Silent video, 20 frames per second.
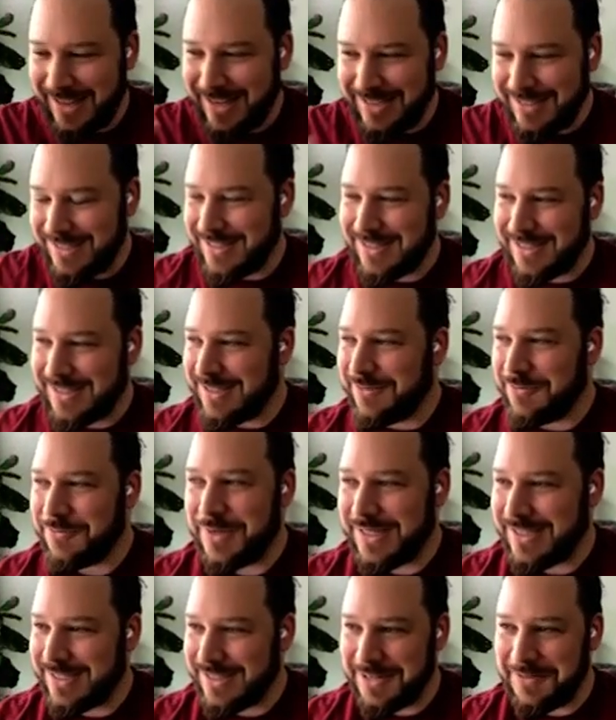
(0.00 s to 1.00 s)
It just didn't
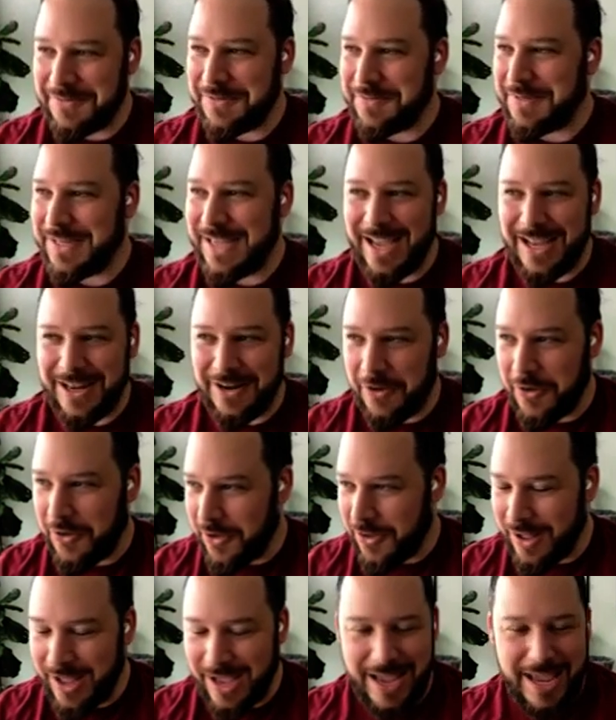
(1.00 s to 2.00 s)
resonate with me at
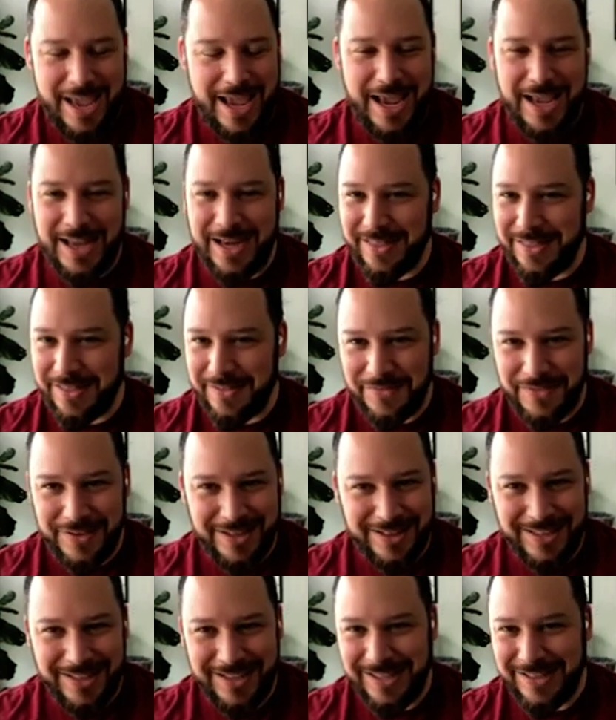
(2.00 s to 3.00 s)
all. I hated the
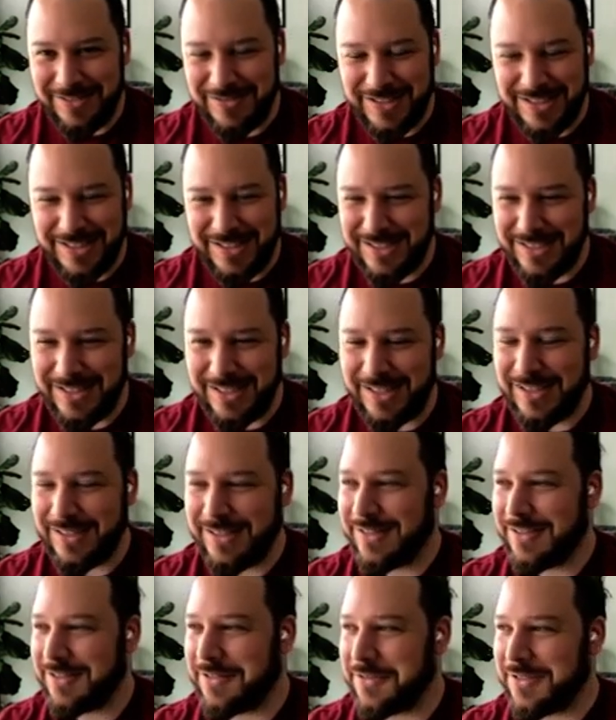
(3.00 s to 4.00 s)
feeling. It was just
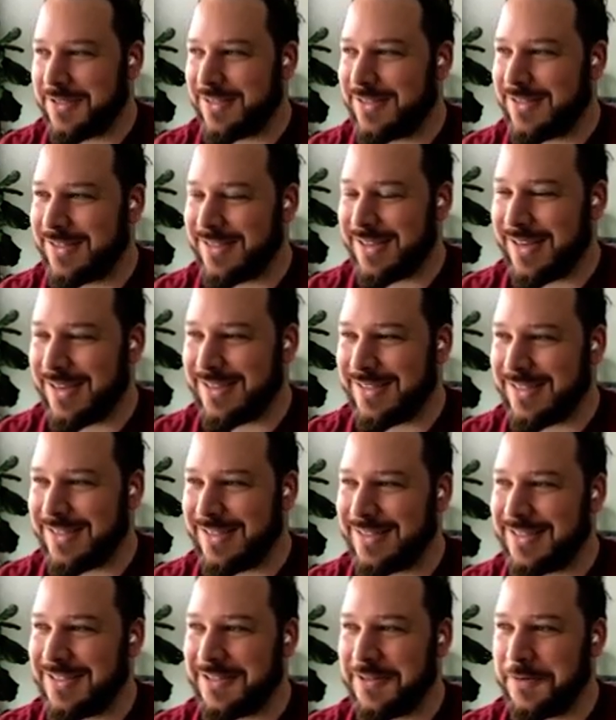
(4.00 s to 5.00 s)
it's
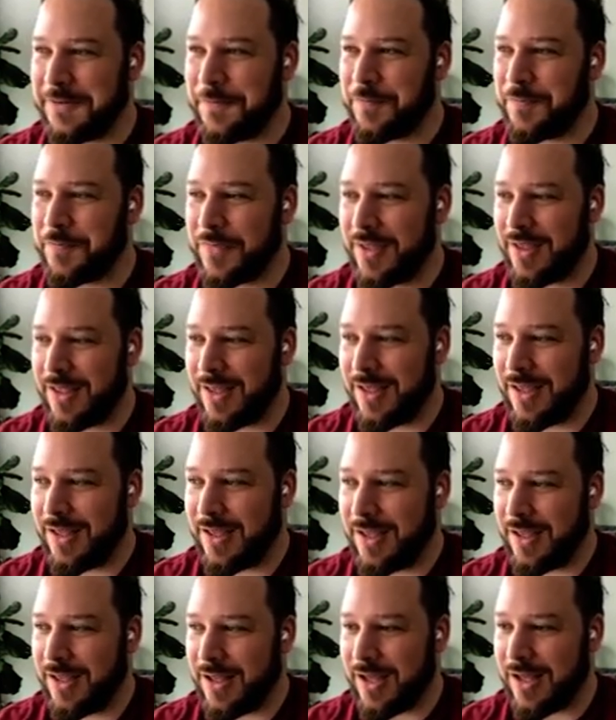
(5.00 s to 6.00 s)
disgusting. So
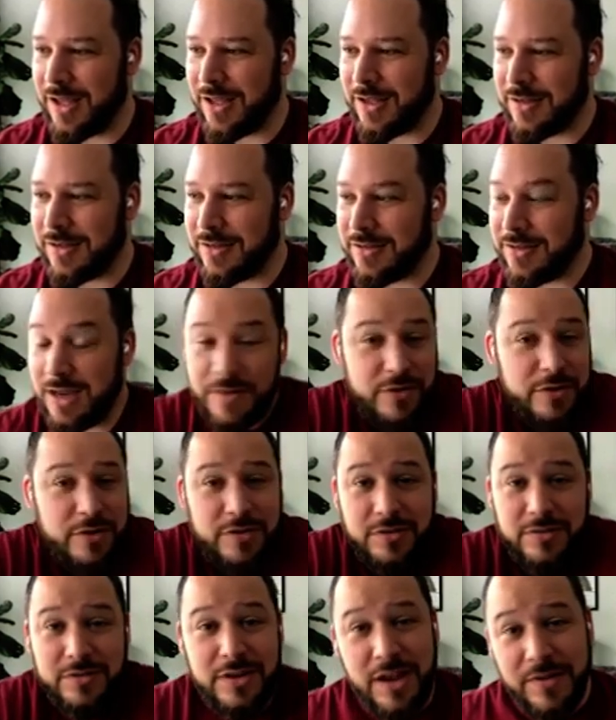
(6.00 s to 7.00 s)

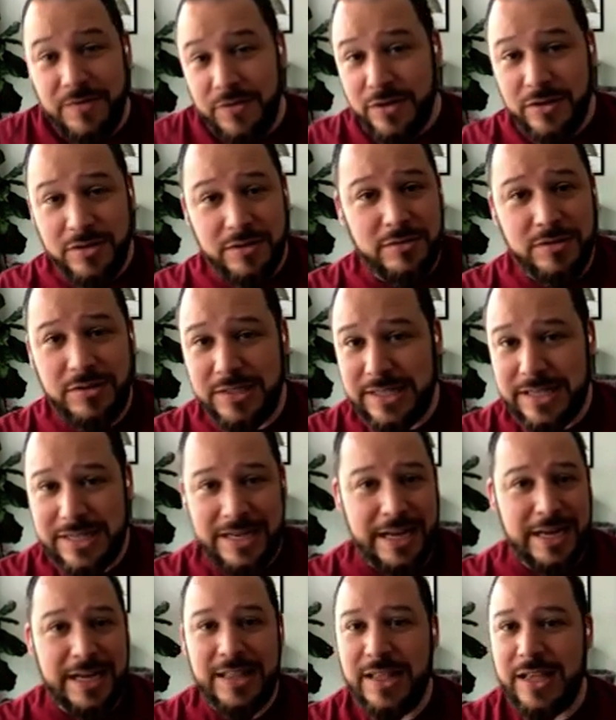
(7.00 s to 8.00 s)
Never
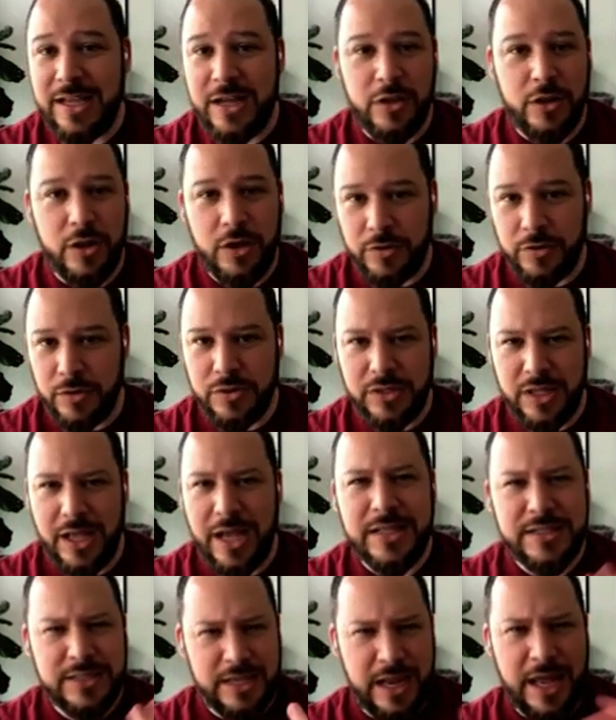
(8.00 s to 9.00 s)
did anything along those
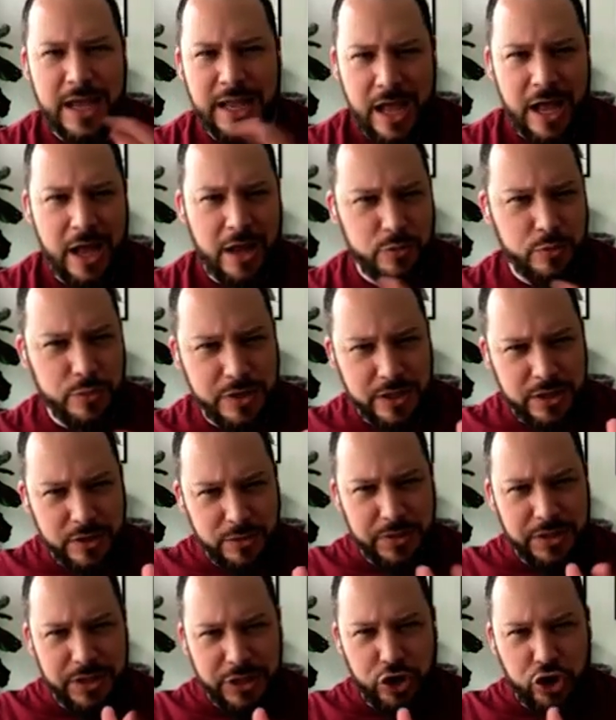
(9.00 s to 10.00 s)
lines, and I got
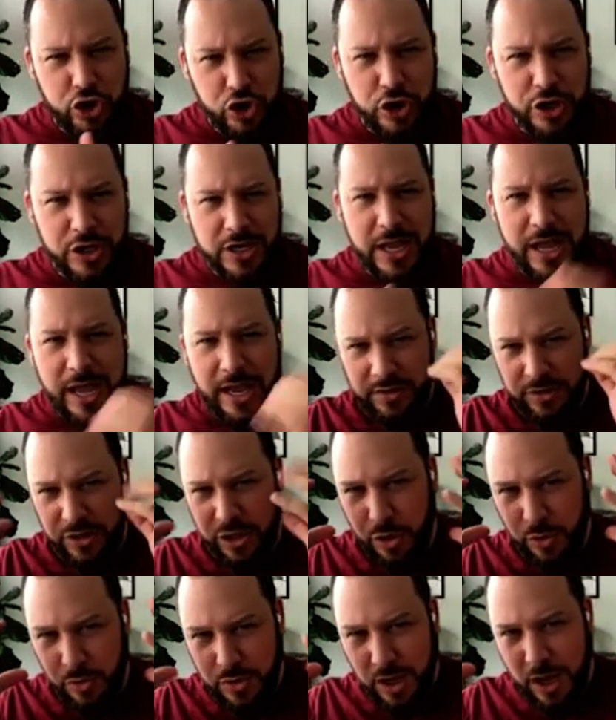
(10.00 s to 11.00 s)
really good at
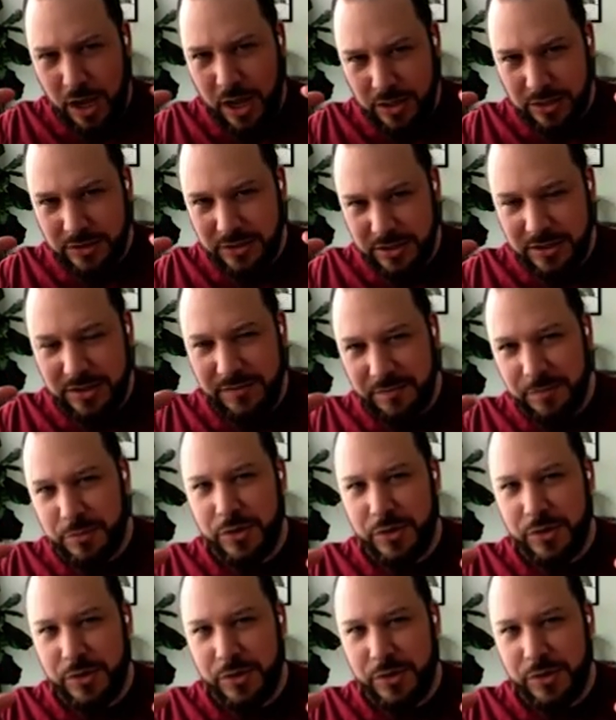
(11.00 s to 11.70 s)
cognitive